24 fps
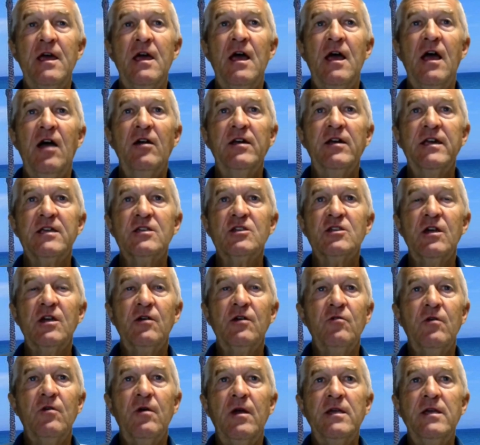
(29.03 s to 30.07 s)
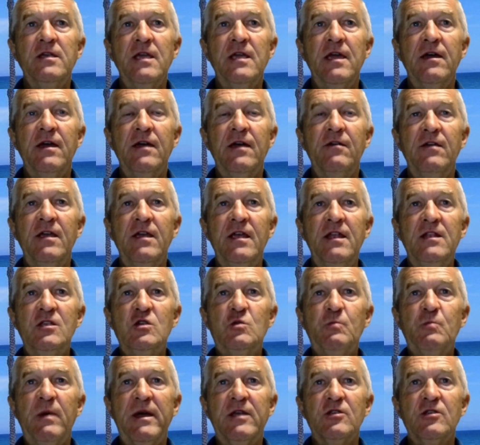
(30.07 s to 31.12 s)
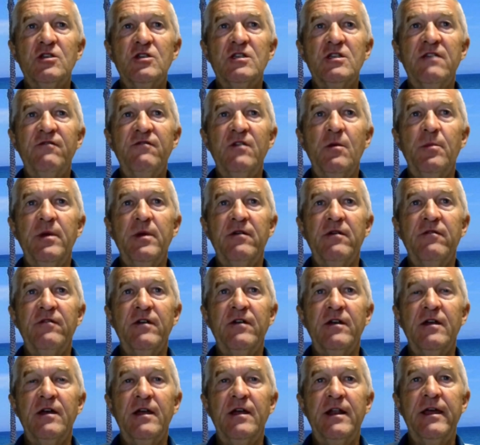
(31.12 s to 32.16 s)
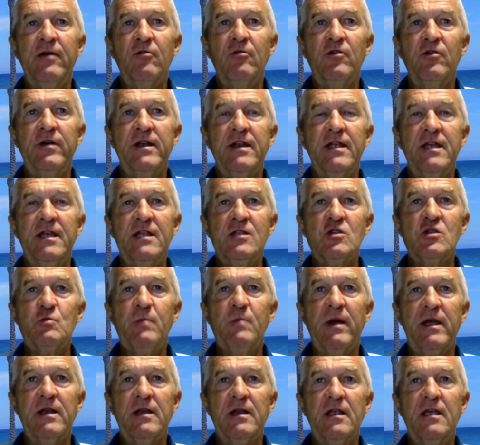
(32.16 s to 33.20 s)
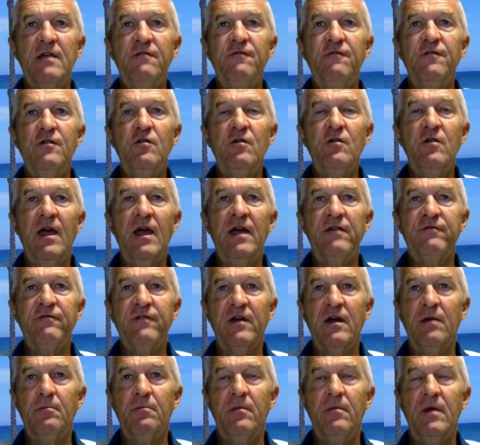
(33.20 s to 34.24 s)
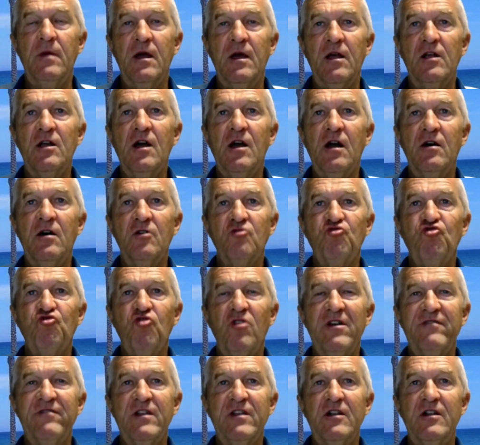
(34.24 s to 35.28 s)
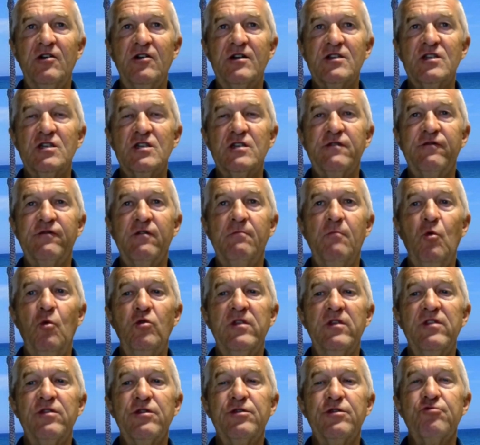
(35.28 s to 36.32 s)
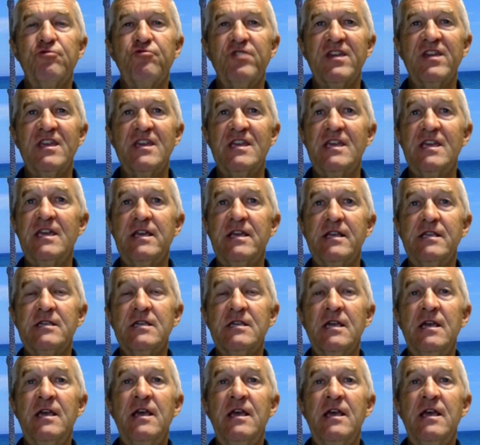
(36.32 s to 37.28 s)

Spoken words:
Okay, so yeah, in Spain, just to give you a bit of an outline, in Spain, if you have a car driving license for more than 3 years,